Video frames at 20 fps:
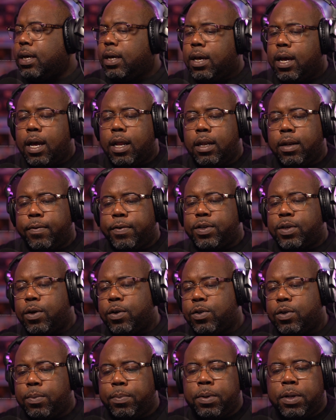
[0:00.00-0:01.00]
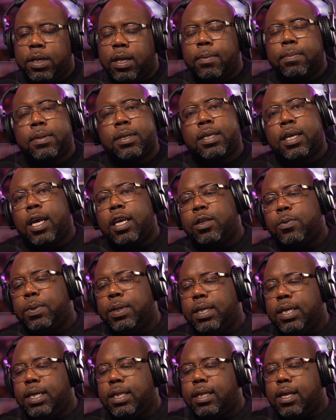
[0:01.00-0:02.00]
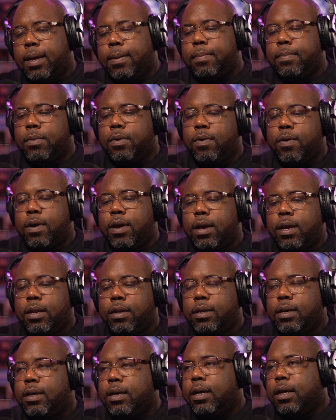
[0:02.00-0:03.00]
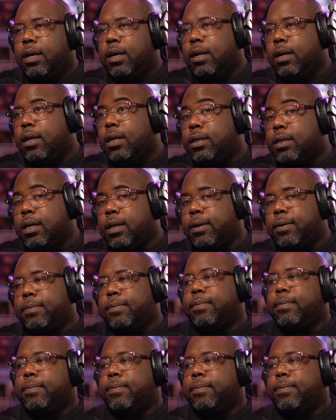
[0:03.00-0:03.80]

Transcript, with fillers: Uh, lyrics are also pulled up just in case we need them. All right, let's get it.